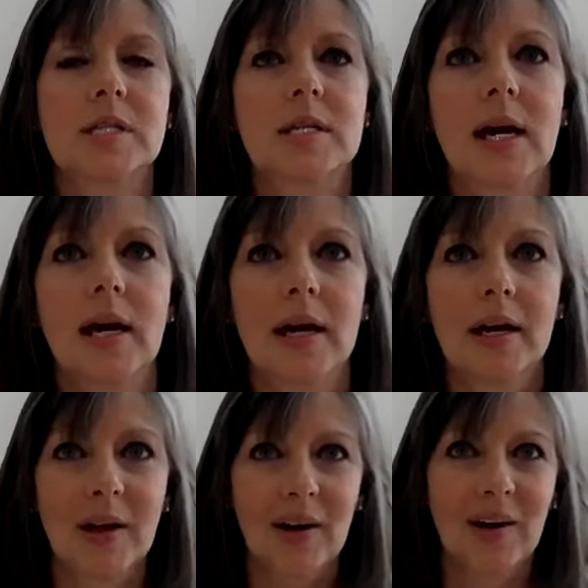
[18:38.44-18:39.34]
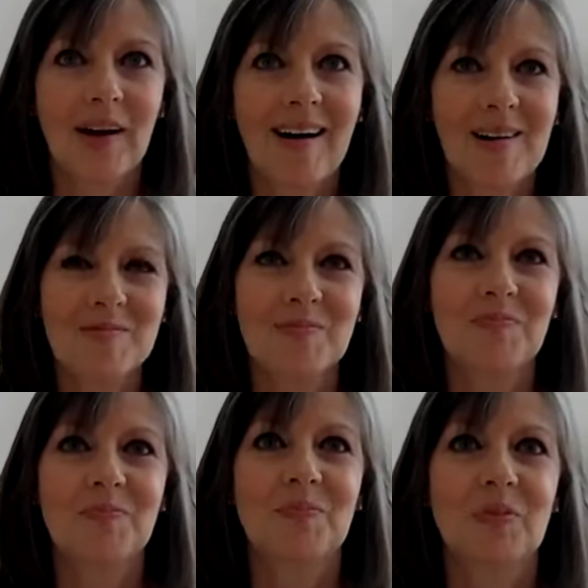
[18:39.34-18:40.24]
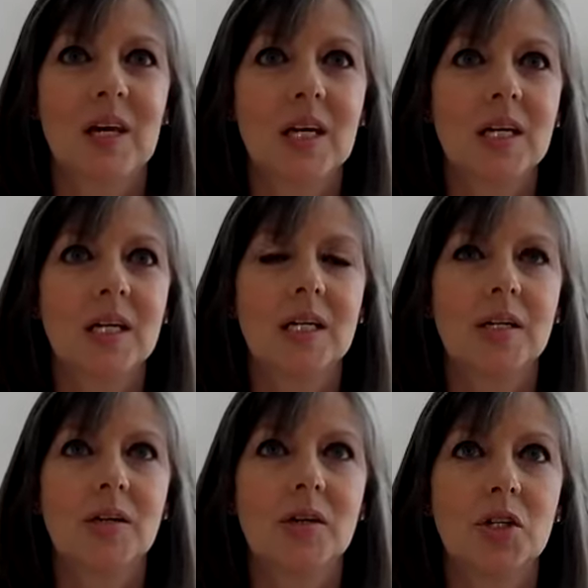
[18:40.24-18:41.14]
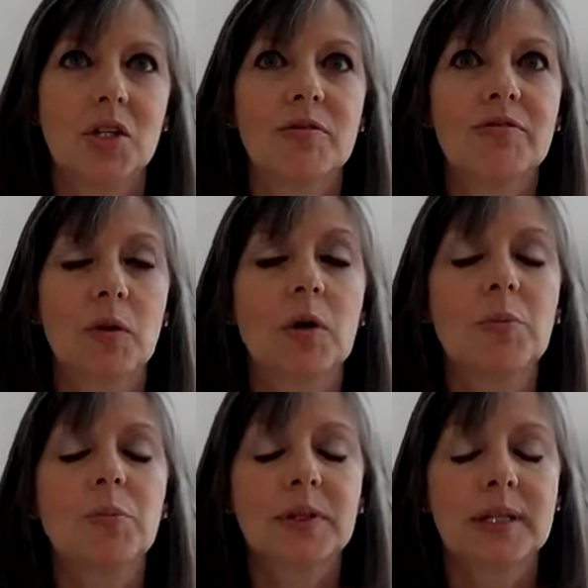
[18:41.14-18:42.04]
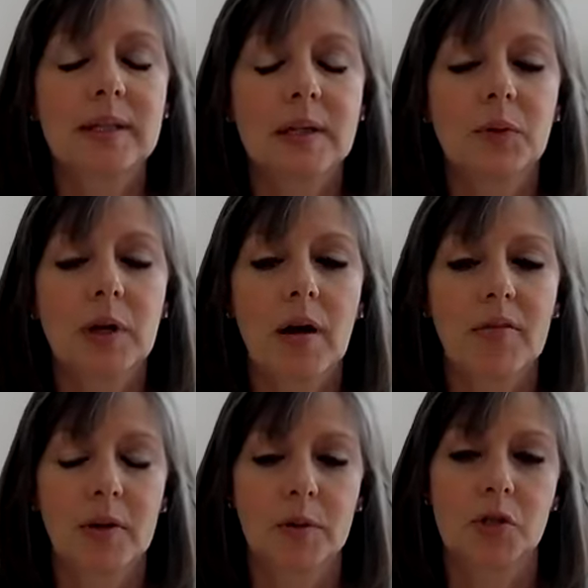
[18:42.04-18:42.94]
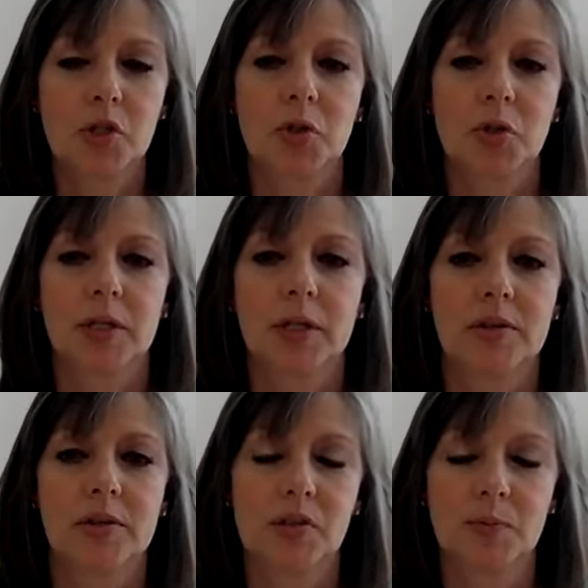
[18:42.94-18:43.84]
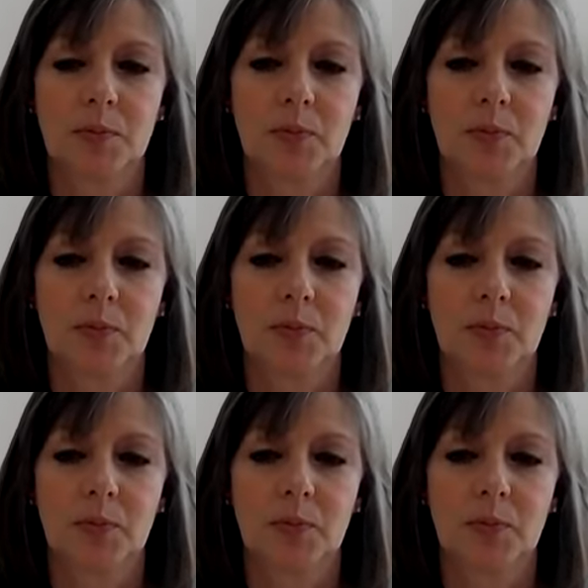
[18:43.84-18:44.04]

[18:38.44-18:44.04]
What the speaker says: say to feel completely recovered, it was 2 years.